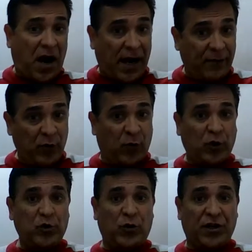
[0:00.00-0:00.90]
I would
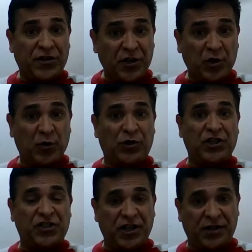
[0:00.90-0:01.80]
want to continue
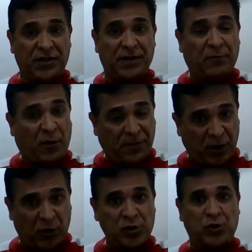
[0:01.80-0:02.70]
teaching in Bombay
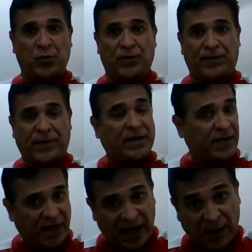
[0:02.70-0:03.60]
also. And
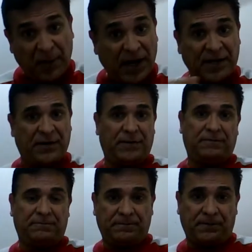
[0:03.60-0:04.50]
then I applied.
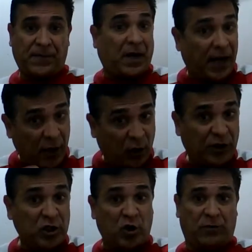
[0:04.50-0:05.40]
I got
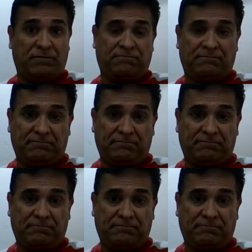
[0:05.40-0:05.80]
the job.